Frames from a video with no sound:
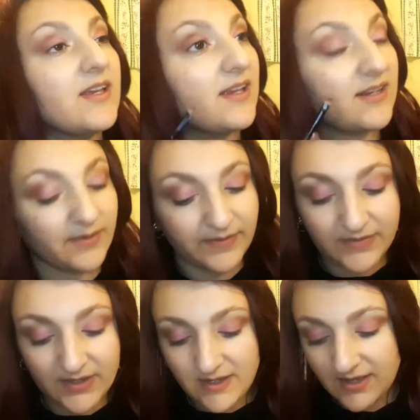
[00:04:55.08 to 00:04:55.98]
Anyway,
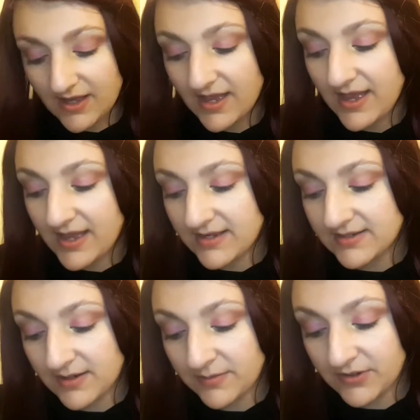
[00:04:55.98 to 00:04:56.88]
and
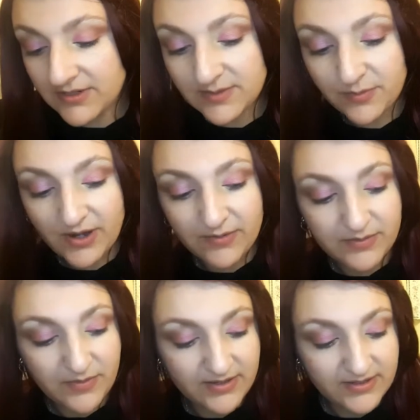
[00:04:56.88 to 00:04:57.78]
I'm going to spray it with
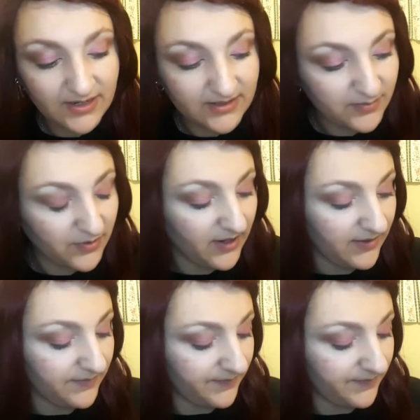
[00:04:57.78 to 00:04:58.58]
my setting spray.